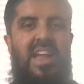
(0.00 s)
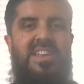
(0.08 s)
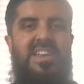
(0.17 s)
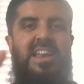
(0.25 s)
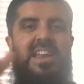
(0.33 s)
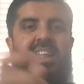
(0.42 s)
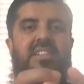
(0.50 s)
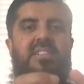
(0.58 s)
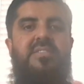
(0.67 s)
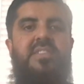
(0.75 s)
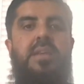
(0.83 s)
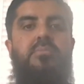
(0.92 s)
that talent in
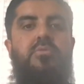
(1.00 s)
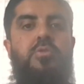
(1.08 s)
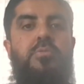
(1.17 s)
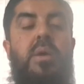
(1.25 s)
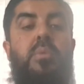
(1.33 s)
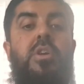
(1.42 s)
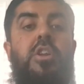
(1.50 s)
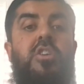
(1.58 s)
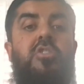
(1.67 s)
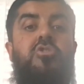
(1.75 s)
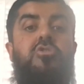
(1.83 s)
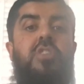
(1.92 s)
the same room and we're going
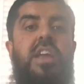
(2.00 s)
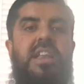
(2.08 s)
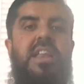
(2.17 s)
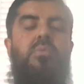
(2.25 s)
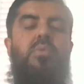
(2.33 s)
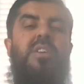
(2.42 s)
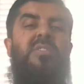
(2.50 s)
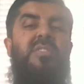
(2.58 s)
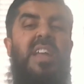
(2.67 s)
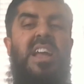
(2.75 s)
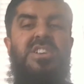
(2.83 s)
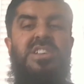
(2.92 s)
to create networks
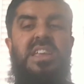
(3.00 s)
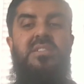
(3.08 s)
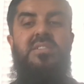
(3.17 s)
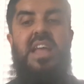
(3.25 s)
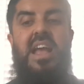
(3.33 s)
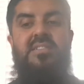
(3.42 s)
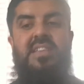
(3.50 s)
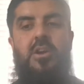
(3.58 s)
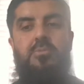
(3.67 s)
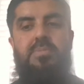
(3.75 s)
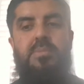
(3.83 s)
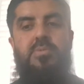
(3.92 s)
because actually that's
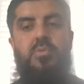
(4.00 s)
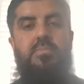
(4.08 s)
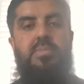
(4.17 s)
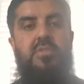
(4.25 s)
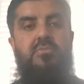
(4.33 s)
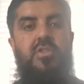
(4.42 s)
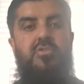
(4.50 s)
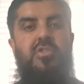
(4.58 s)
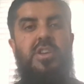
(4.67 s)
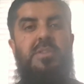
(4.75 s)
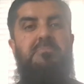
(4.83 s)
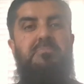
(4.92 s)
how people were being
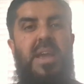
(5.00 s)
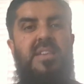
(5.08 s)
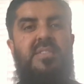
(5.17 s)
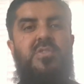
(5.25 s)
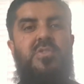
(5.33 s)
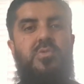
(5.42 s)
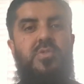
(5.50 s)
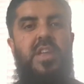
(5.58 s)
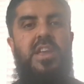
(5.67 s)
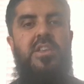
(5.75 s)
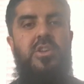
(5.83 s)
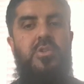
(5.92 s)
recruited based on who
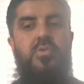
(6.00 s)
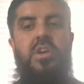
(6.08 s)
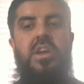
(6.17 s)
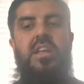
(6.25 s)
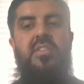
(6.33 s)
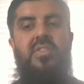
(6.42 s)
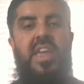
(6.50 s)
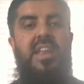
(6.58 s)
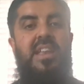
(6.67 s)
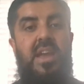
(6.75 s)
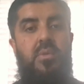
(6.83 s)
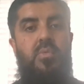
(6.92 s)
they knew
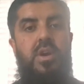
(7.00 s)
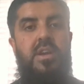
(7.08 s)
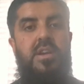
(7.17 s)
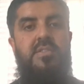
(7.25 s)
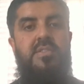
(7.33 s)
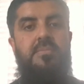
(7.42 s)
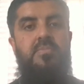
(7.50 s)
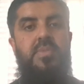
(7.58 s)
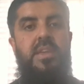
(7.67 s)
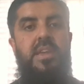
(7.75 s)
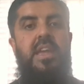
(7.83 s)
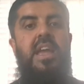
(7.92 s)
their networks.
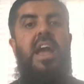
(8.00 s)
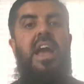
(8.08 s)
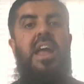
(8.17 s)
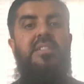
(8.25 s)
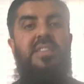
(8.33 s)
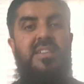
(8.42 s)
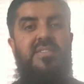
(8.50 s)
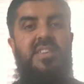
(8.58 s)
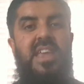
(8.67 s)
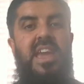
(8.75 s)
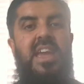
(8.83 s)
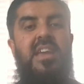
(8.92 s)
And this
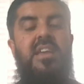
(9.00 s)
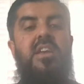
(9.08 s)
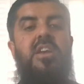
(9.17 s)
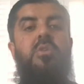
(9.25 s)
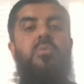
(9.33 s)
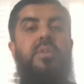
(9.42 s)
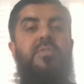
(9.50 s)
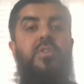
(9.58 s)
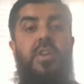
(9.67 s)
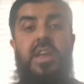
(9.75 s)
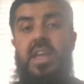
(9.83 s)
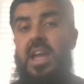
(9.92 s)
year, we've
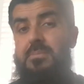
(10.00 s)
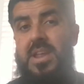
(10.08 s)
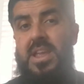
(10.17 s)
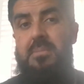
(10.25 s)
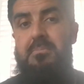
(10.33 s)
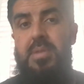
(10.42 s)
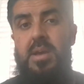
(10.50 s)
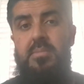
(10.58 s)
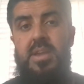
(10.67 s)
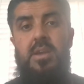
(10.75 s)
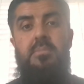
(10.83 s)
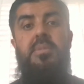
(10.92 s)
got it happening in
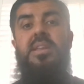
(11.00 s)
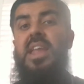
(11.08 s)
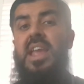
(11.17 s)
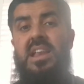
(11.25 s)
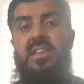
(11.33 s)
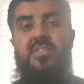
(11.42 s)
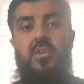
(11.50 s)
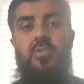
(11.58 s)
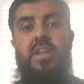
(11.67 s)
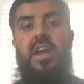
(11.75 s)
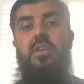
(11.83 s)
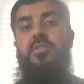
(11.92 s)
Birmingham, nearly
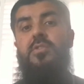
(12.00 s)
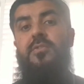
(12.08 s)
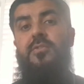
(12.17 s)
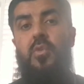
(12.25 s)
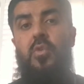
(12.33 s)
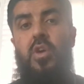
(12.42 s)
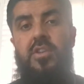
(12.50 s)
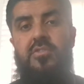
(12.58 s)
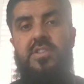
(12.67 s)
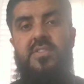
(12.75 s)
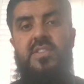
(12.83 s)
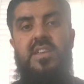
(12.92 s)
sold out to
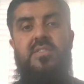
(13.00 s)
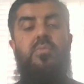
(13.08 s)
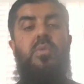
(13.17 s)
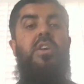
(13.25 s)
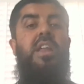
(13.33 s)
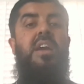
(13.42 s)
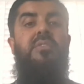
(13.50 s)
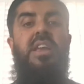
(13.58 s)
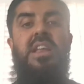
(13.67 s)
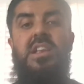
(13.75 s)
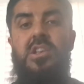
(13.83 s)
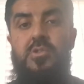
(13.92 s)
400 seats. We're going to have
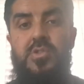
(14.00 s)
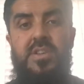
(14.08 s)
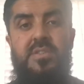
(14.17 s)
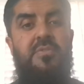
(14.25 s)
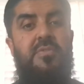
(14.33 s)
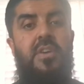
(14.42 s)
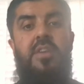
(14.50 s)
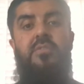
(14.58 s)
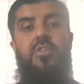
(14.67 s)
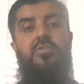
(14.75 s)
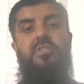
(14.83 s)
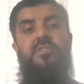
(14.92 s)
it in Luton,
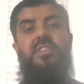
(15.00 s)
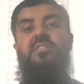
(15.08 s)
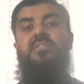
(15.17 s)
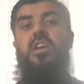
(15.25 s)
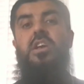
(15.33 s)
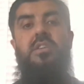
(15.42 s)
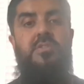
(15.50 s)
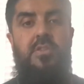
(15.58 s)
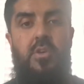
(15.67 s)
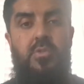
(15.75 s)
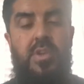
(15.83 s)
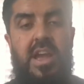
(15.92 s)
500 seats
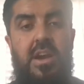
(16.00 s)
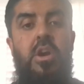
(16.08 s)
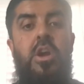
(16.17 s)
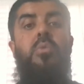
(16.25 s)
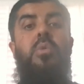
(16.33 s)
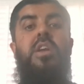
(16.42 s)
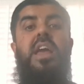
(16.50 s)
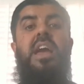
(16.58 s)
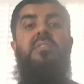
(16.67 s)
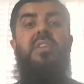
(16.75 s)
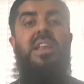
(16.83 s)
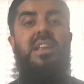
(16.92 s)
sold out. We're going to
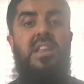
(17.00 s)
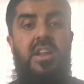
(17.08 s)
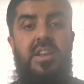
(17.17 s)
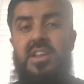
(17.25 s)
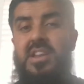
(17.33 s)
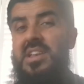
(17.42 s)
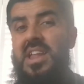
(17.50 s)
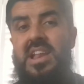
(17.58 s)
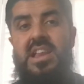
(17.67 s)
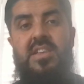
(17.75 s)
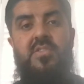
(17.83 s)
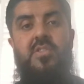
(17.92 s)
have it in London,
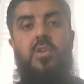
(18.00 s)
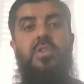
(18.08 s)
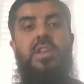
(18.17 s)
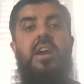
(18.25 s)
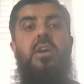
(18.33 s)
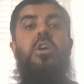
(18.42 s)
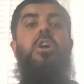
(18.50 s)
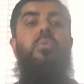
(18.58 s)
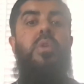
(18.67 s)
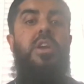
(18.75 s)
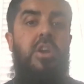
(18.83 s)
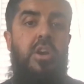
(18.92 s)
nearly sold out.
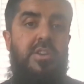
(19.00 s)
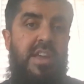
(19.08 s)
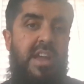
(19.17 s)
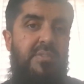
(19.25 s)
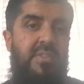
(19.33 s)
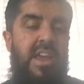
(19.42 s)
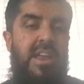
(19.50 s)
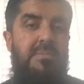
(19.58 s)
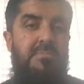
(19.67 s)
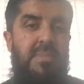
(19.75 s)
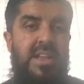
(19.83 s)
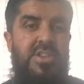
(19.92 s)
We're going to have it
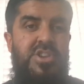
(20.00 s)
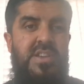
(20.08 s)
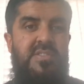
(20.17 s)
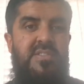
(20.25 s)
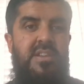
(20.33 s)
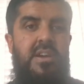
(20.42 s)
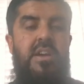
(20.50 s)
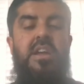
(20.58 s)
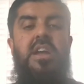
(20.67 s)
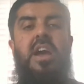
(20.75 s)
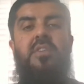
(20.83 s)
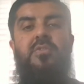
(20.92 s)
in Manchester.
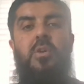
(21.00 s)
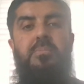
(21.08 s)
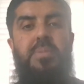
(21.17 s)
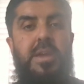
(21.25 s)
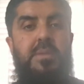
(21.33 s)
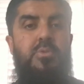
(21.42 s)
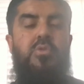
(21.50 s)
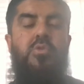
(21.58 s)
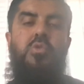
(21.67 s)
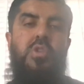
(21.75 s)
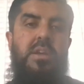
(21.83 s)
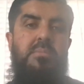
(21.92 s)
I've got people
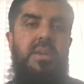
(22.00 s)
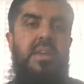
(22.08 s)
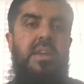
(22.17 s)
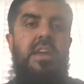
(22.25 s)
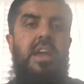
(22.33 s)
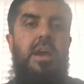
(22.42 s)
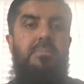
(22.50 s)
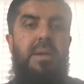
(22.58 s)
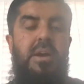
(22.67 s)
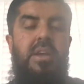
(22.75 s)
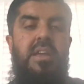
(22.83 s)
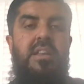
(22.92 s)
calling me
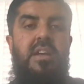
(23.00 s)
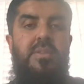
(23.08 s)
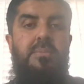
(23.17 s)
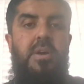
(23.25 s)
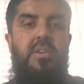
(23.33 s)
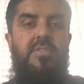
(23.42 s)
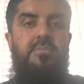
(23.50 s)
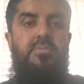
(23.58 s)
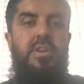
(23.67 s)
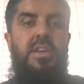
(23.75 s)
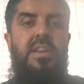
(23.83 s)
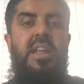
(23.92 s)
about it in other parts of
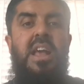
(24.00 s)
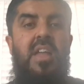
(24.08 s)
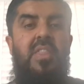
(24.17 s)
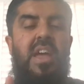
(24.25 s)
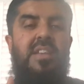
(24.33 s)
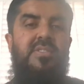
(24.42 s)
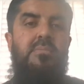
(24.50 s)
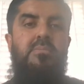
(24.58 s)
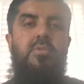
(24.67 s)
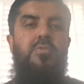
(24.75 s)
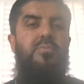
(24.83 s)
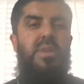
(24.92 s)
Britain. And that's a
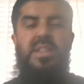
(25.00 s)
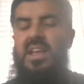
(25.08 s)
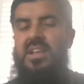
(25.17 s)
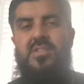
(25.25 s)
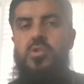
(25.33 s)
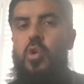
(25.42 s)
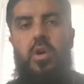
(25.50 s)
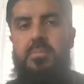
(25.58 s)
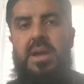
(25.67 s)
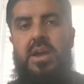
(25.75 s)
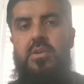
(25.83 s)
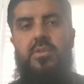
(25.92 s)
movement that's not
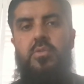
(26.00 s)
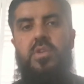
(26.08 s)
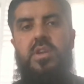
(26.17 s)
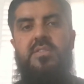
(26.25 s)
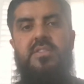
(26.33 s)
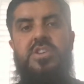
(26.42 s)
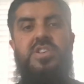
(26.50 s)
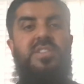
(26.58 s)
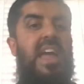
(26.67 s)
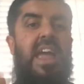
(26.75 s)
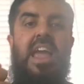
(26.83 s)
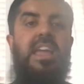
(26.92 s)
about an organization.
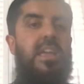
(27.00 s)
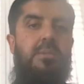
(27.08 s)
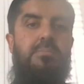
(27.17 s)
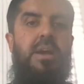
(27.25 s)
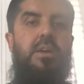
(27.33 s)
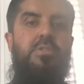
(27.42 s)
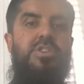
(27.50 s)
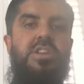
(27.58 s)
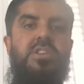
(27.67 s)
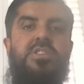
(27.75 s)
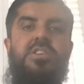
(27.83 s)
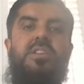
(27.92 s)
That ain't about
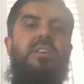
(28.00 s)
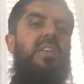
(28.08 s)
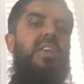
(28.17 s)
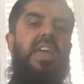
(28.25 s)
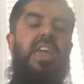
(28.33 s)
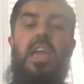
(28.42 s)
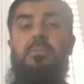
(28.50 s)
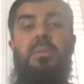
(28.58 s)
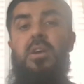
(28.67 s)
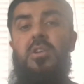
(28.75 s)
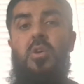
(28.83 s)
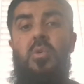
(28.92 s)
Chiltern, ain't
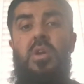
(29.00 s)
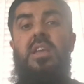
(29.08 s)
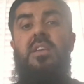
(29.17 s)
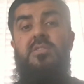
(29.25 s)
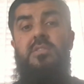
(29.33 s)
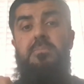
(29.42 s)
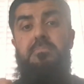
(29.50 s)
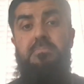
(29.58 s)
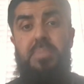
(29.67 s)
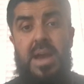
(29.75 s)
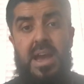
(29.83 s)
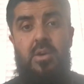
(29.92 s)
about no one. It's
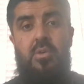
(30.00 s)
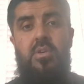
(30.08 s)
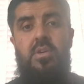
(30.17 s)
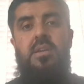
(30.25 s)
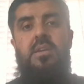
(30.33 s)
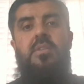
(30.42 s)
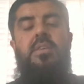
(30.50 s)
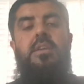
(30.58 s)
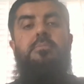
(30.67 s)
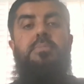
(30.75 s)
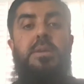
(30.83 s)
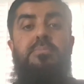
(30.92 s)
about
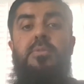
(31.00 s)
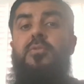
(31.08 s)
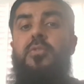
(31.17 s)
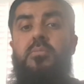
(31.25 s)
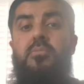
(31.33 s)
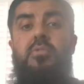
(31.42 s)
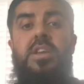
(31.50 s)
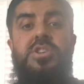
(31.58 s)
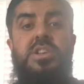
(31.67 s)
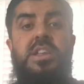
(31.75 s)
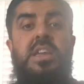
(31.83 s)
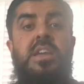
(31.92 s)
people from
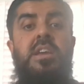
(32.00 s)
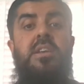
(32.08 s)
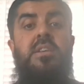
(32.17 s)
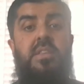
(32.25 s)
racially